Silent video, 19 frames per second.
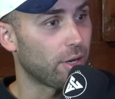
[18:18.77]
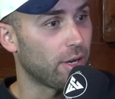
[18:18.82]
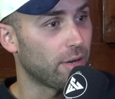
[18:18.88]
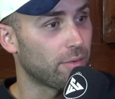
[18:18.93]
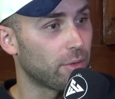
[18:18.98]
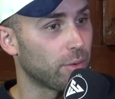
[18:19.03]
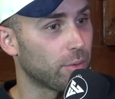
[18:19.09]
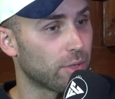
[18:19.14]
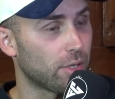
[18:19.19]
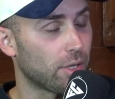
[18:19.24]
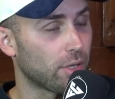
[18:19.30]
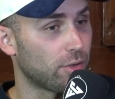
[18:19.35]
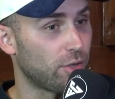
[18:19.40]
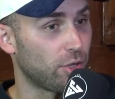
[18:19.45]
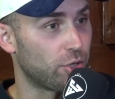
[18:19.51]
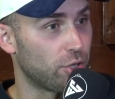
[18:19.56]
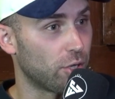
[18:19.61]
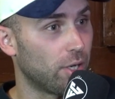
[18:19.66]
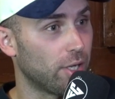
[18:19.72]
Everyone was
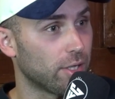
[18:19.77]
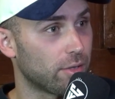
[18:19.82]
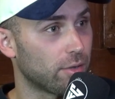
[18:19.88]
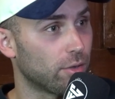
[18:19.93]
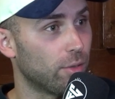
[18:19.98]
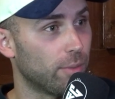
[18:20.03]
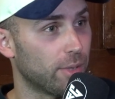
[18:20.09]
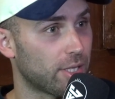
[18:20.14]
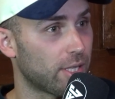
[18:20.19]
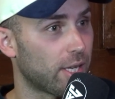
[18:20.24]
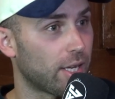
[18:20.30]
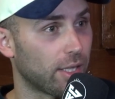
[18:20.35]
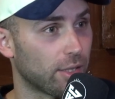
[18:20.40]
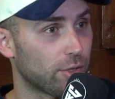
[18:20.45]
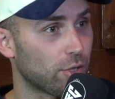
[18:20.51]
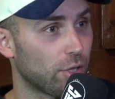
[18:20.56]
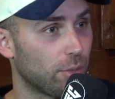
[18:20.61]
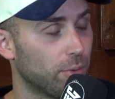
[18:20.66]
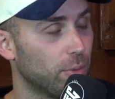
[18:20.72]
like, the Giants are almost that
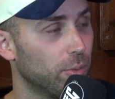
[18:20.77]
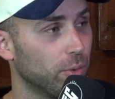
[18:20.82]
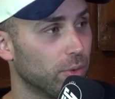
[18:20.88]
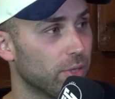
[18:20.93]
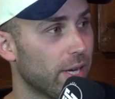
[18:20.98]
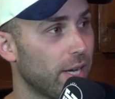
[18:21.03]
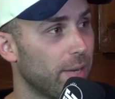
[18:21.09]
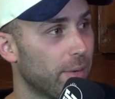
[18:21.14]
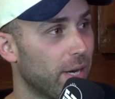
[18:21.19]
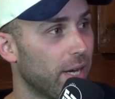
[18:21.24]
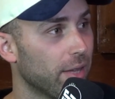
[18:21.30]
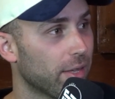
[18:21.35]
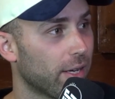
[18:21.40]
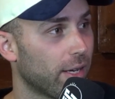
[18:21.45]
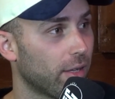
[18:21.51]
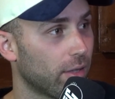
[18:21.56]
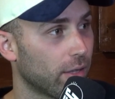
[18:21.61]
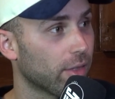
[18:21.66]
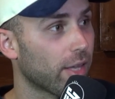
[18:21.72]
unstoppable team, aren't
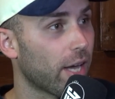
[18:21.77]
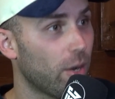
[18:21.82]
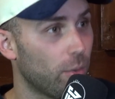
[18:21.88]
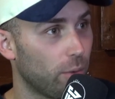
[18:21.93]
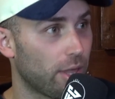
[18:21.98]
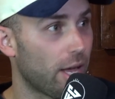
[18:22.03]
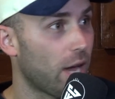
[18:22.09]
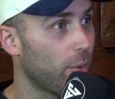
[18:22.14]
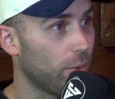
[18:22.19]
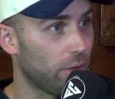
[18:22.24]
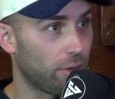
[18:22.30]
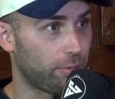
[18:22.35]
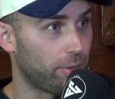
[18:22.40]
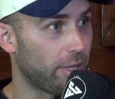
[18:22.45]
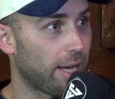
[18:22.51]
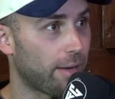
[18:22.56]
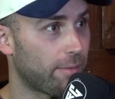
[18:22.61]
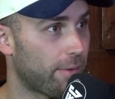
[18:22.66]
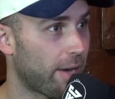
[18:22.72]
they? Yeah. Like they were they were the
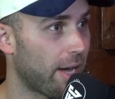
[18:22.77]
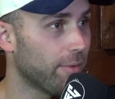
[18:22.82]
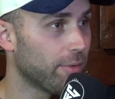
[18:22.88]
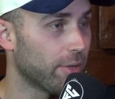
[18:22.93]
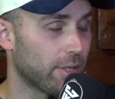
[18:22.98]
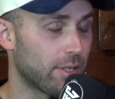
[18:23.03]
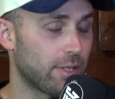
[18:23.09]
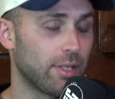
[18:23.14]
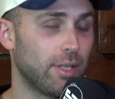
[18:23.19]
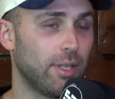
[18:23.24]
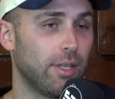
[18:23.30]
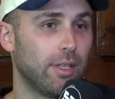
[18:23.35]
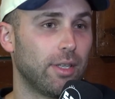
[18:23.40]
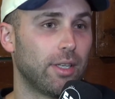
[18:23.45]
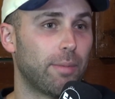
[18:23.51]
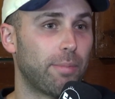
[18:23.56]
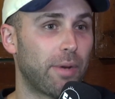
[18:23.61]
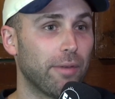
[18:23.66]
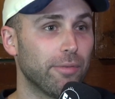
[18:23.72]
flag favourites
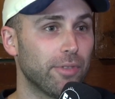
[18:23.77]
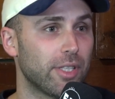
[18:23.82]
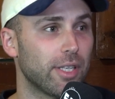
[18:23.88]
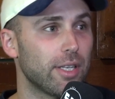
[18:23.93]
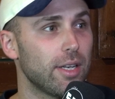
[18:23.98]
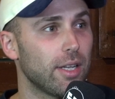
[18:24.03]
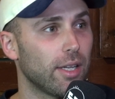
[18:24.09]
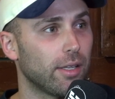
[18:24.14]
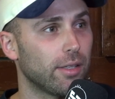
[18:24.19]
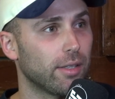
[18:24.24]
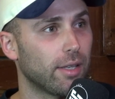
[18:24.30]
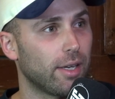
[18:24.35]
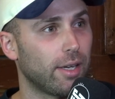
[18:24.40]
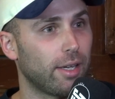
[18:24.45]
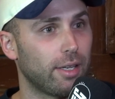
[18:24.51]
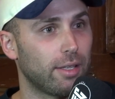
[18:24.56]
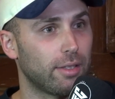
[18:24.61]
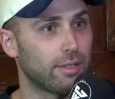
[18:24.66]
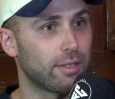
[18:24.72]
above Sydney,
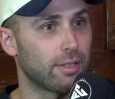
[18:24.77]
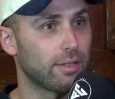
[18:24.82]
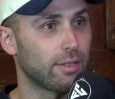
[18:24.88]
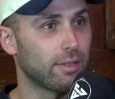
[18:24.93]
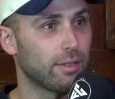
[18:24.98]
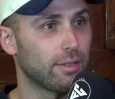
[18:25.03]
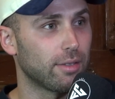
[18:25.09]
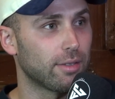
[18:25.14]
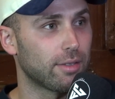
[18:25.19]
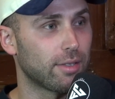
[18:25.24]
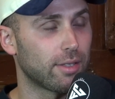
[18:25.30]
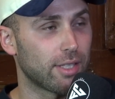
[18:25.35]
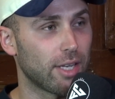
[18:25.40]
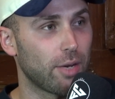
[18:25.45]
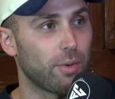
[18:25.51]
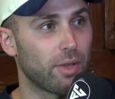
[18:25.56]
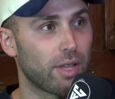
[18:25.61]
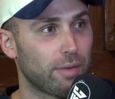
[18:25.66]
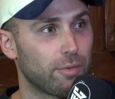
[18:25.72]
and to
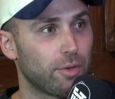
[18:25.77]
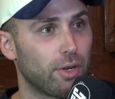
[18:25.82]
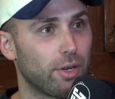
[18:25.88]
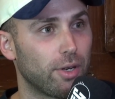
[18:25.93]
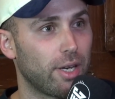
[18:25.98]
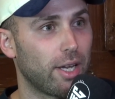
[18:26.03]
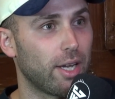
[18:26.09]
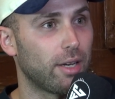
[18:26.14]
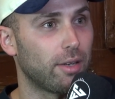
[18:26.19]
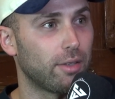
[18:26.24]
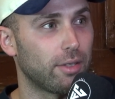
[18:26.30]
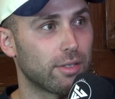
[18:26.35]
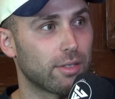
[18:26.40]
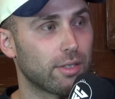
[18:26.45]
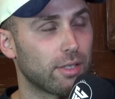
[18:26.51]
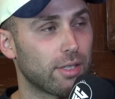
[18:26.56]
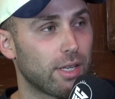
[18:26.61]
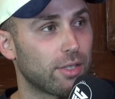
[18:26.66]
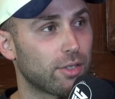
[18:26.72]
see where they've gone now,
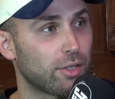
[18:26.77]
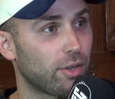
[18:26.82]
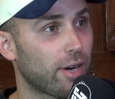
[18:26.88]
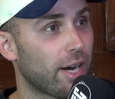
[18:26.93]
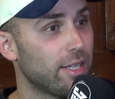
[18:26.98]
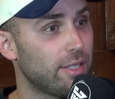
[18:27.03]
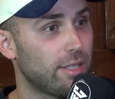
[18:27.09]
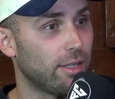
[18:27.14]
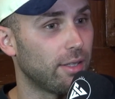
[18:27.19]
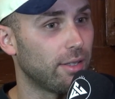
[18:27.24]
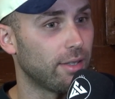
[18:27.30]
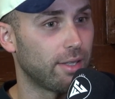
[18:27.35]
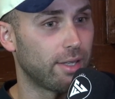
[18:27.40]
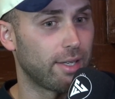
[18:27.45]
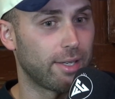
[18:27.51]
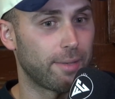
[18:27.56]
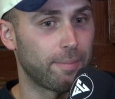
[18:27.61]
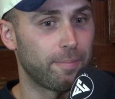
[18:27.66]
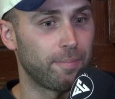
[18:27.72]
it's just, it's crazy.
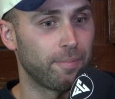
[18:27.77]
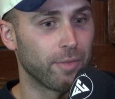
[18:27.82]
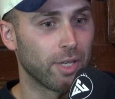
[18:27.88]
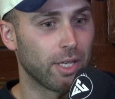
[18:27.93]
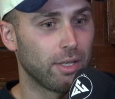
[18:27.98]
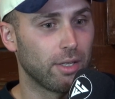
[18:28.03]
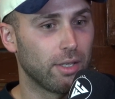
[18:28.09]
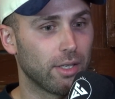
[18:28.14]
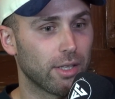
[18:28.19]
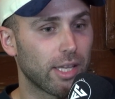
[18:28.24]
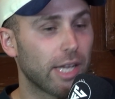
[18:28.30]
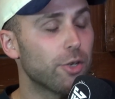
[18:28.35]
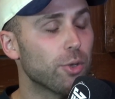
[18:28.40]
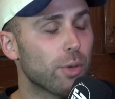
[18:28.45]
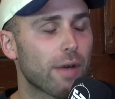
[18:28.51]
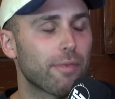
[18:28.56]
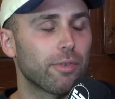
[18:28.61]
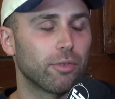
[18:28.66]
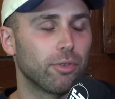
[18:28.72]
Um, they
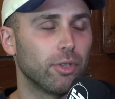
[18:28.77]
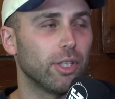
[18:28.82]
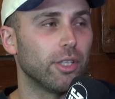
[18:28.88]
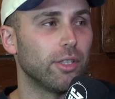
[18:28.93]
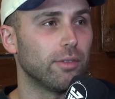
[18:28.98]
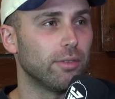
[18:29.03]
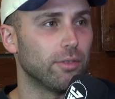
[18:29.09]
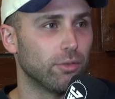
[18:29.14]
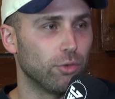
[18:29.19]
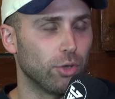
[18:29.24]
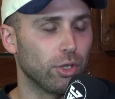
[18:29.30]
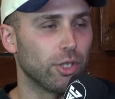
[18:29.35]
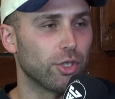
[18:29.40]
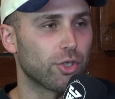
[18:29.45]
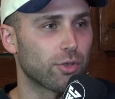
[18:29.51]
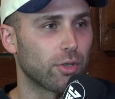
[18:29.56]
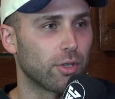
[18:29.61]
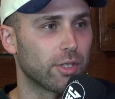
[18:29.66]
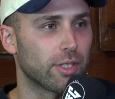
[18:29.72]
do have a really
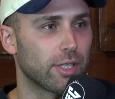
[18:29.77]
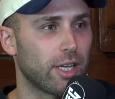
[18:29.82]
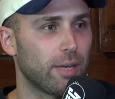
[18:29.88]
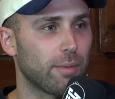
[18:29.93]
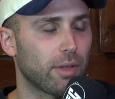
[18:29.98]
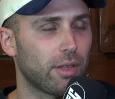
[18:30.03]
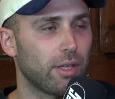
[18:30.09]
really strong team.